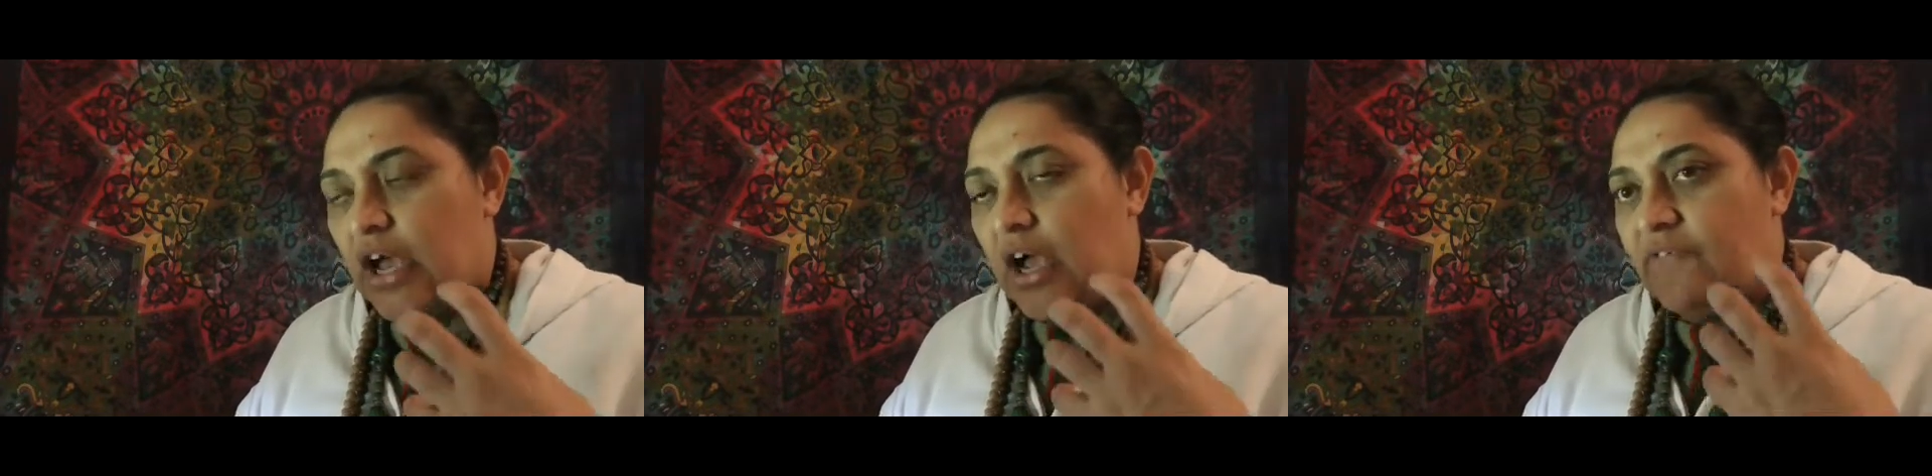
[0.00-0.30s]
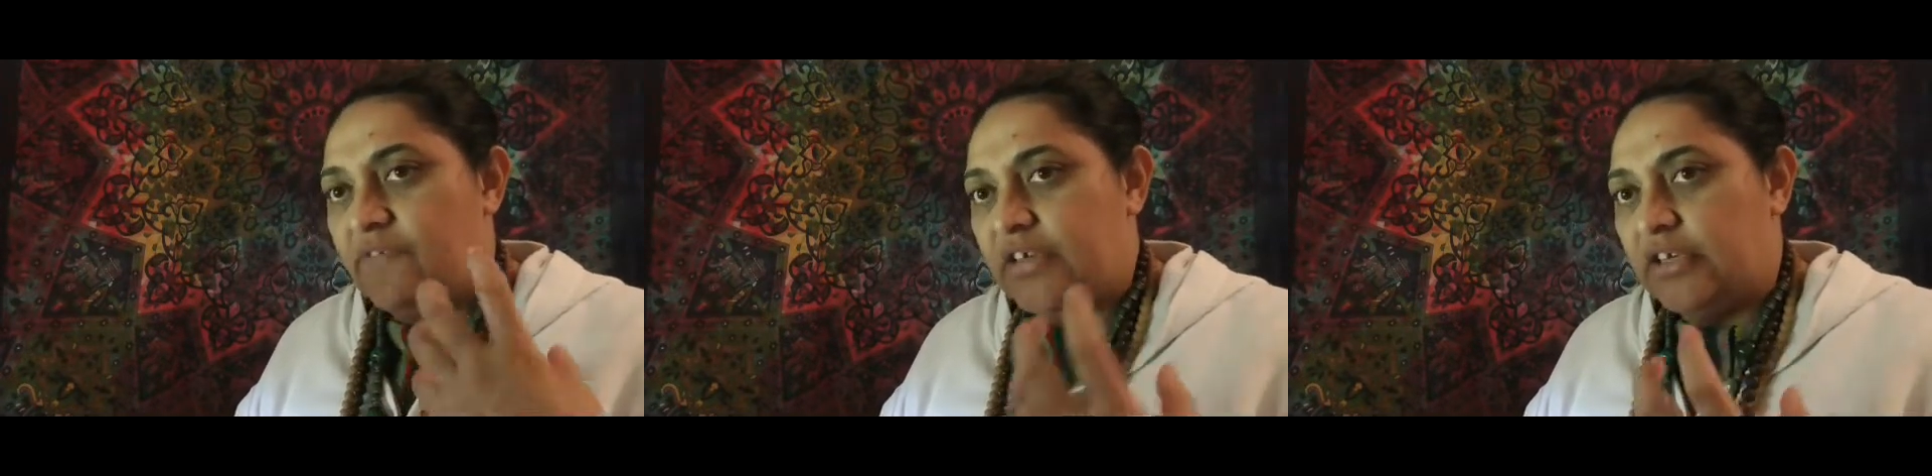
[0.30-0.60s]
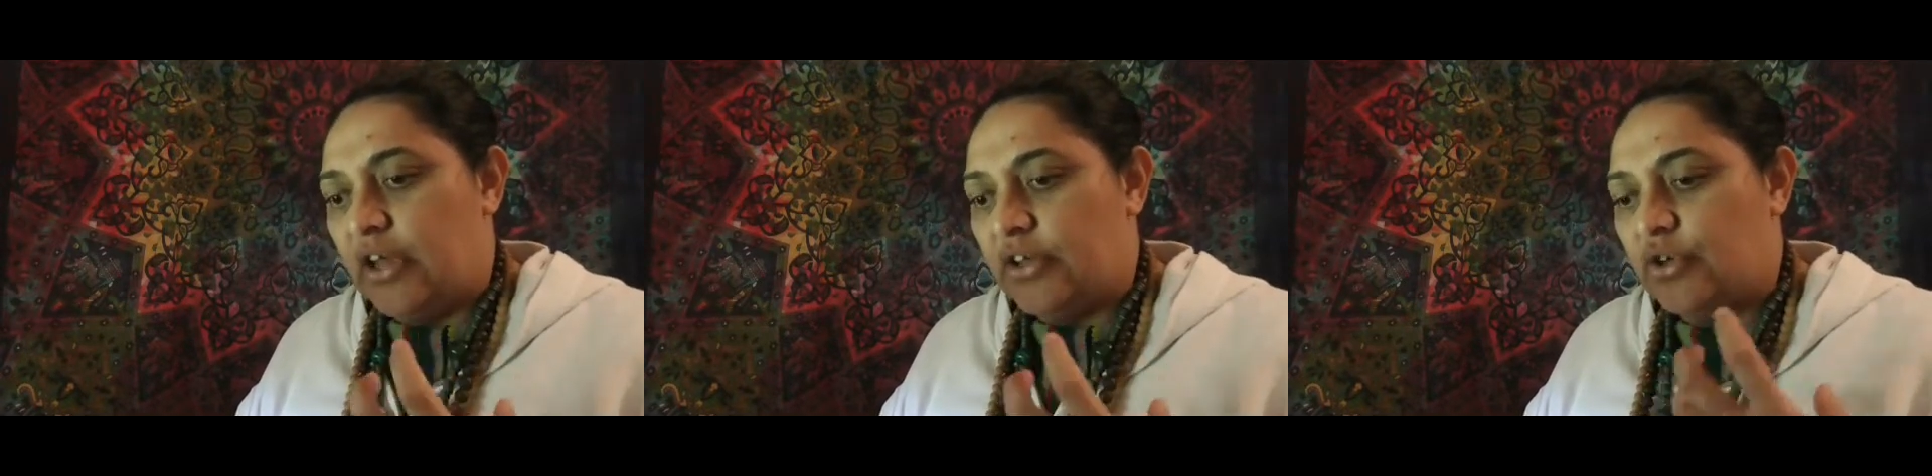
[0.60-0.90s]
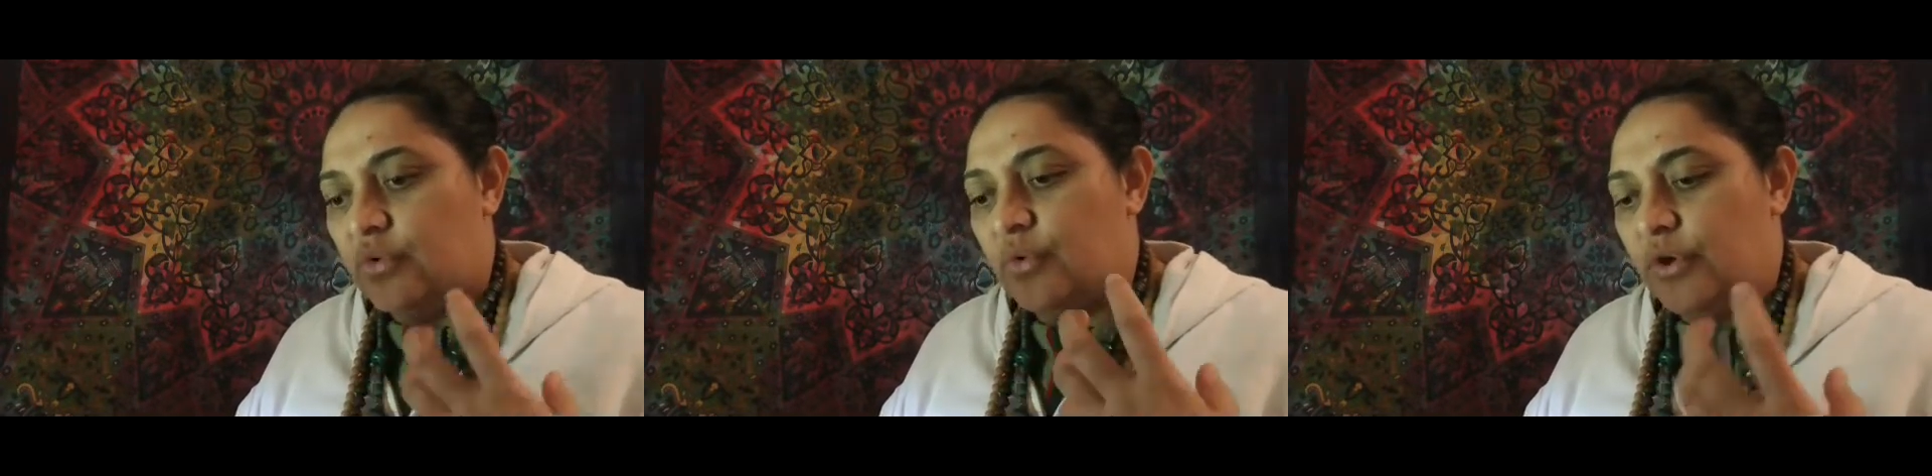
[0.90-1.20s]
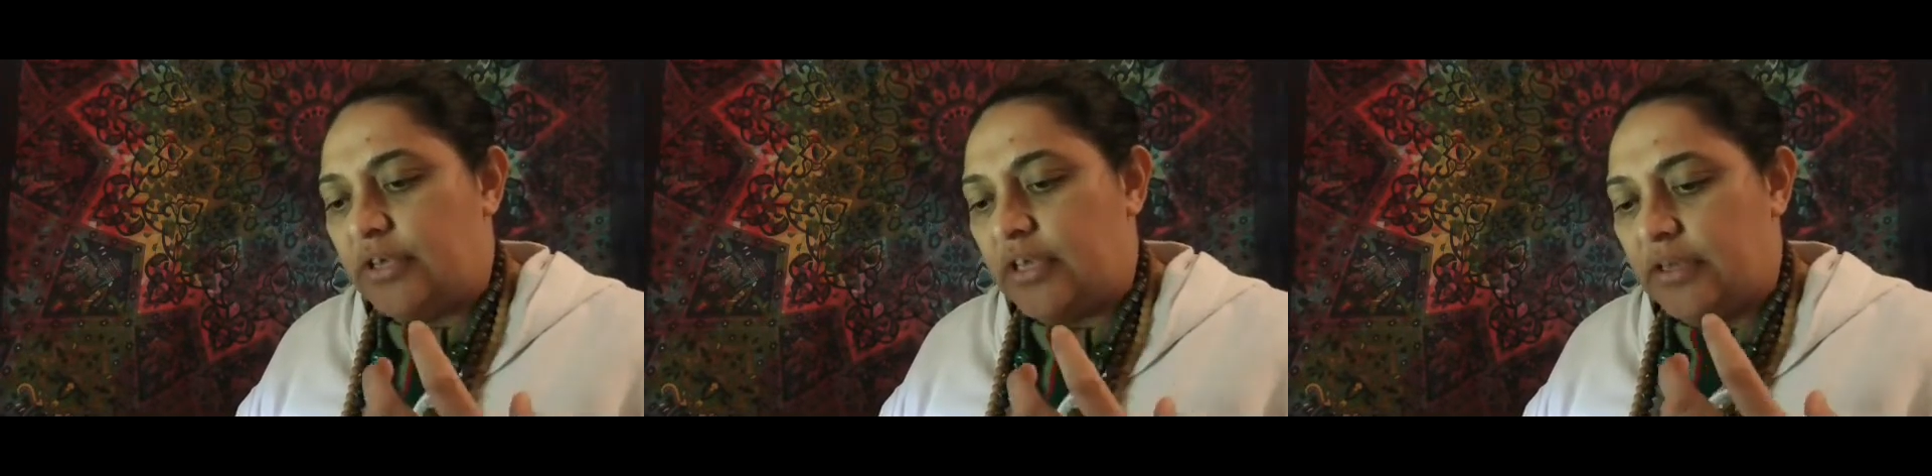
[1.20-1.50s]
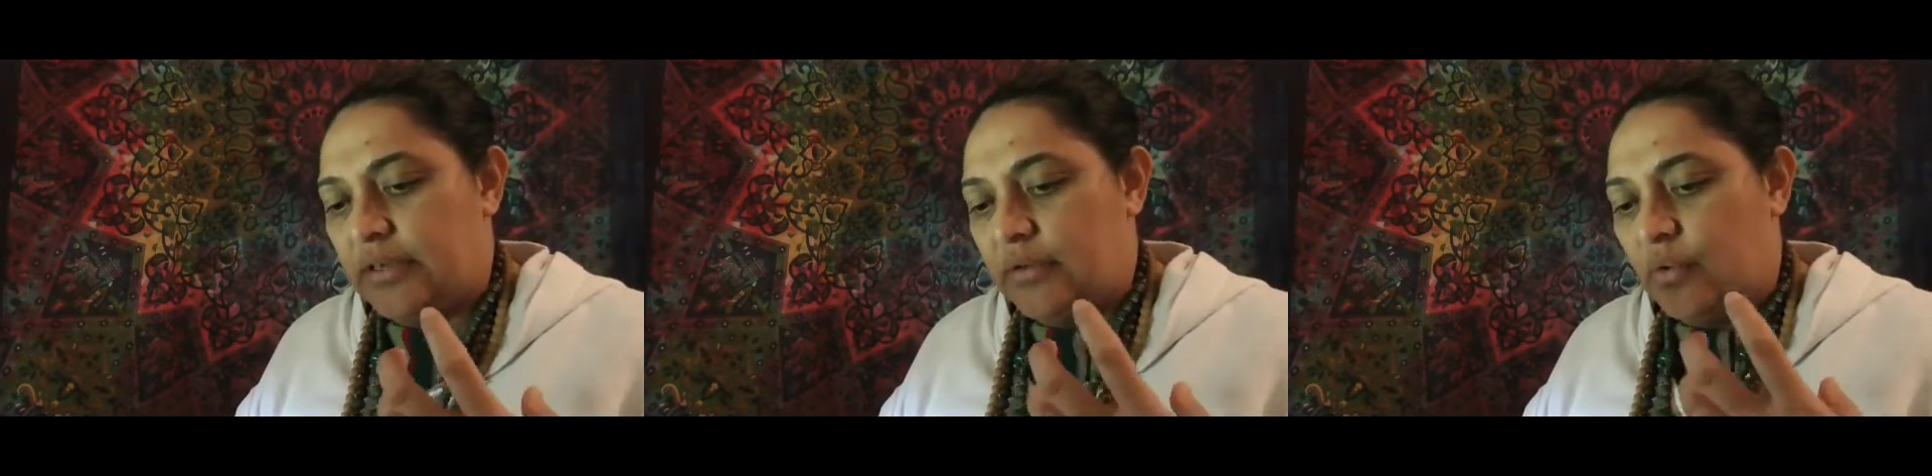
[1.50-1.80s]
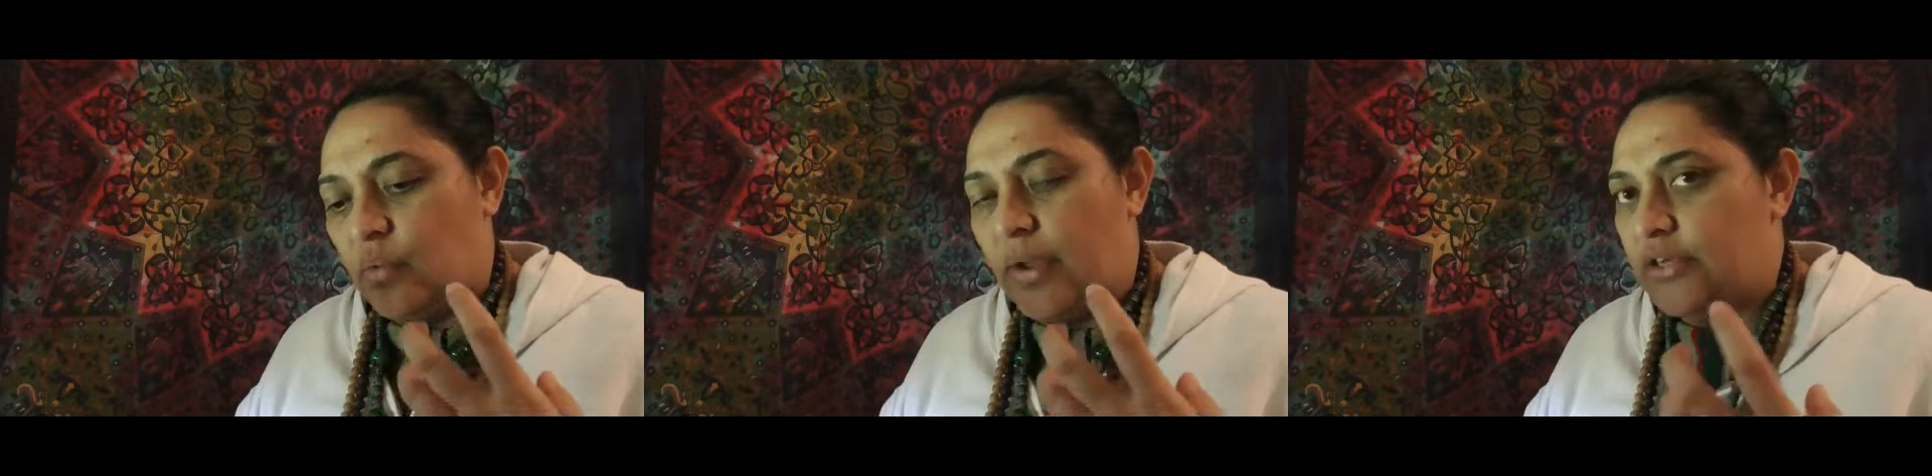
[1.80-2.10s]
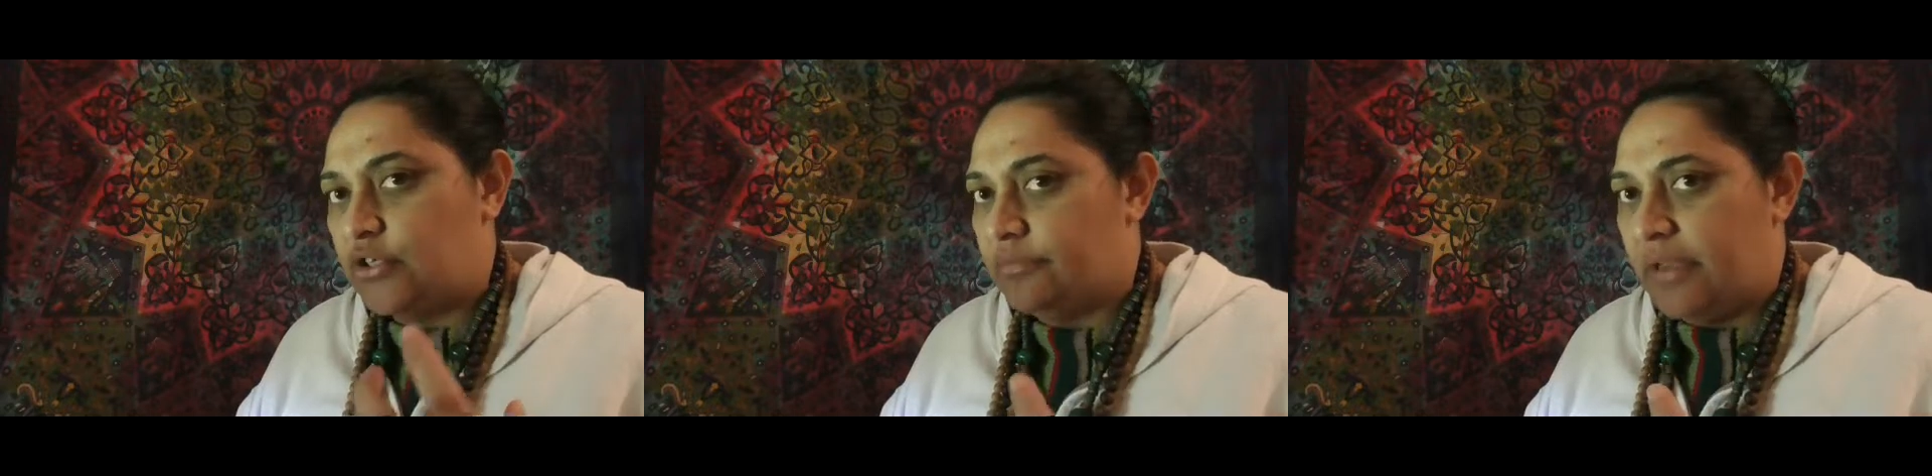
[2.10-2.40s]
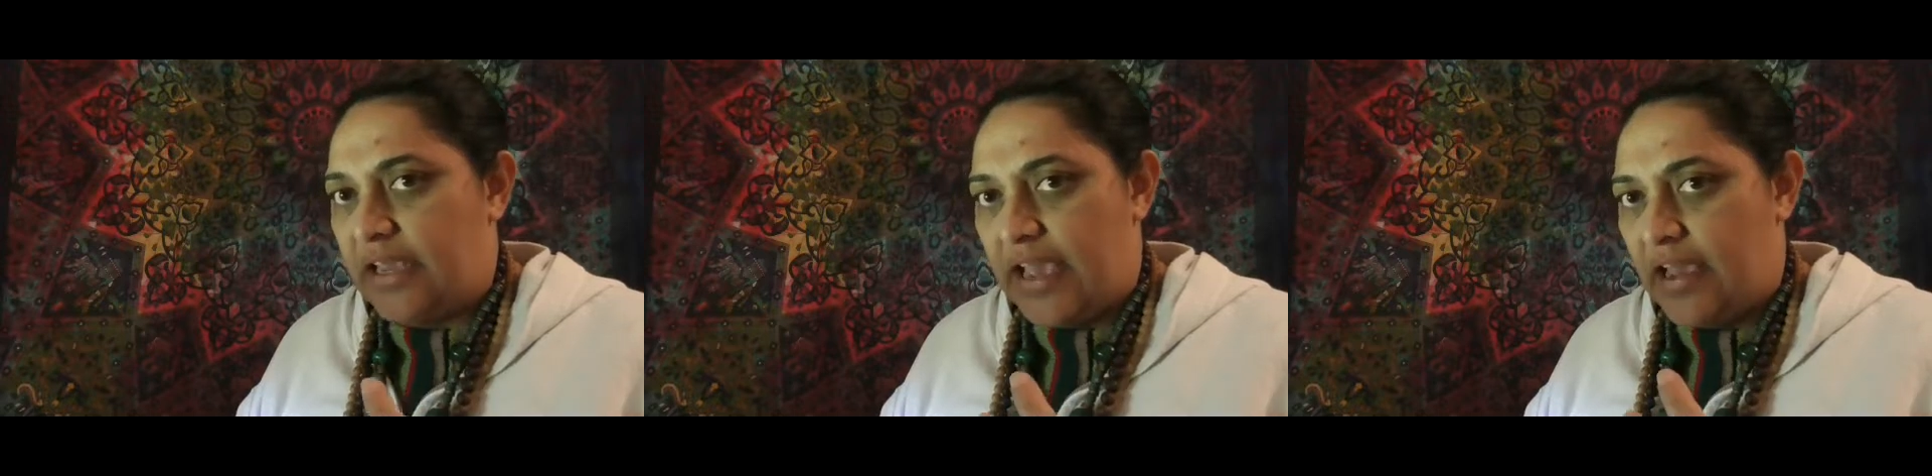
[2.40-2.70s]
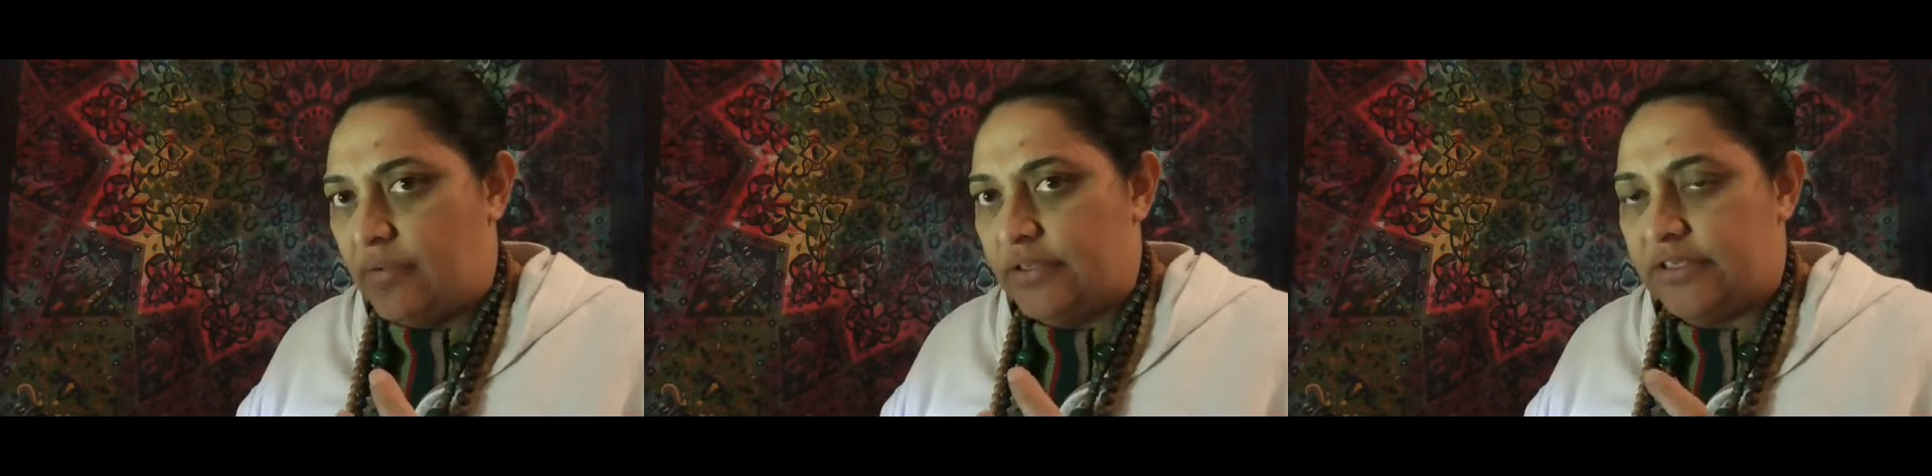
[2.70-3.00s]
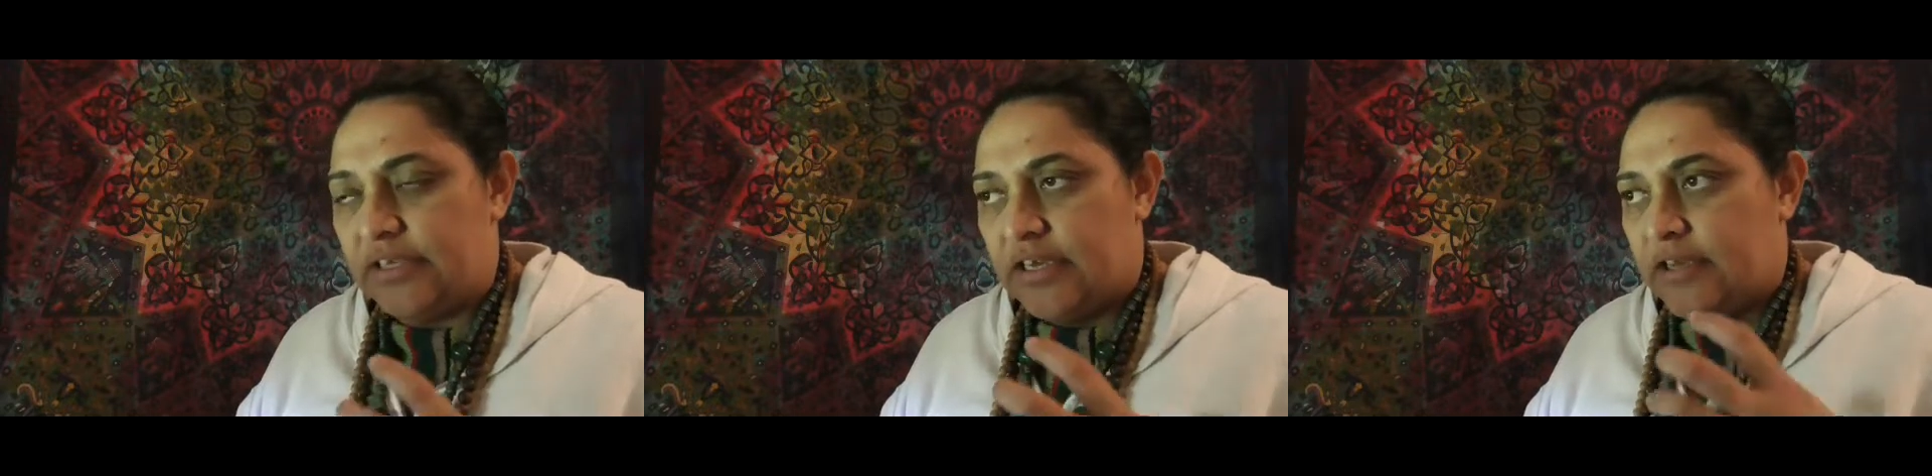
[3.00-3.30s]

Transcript: I feel like you're working way too many hours.